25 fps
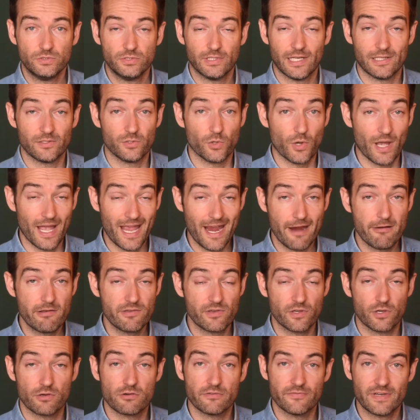and your area that
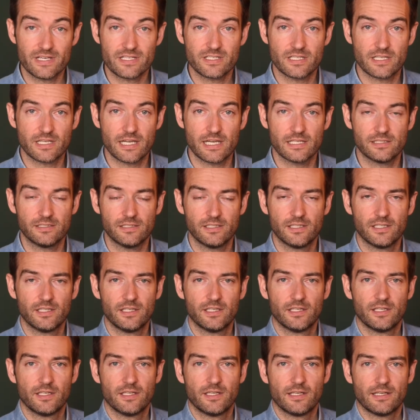you're investing in,
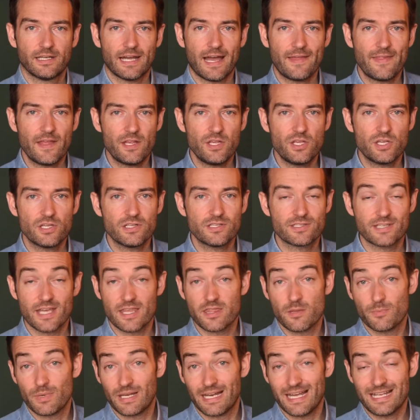and then you can send
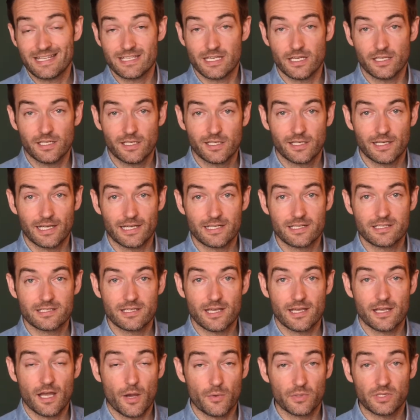them a letter and
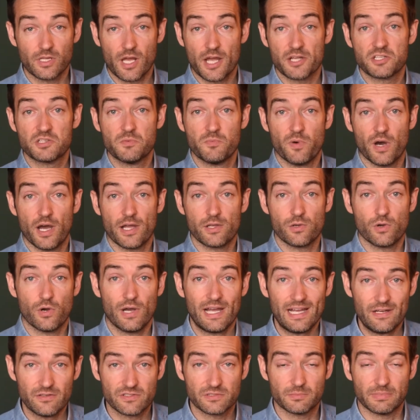say, I would like to buy your
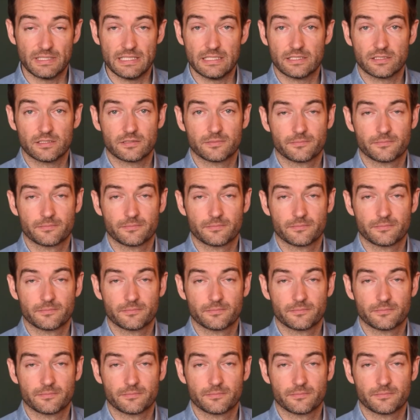house, please.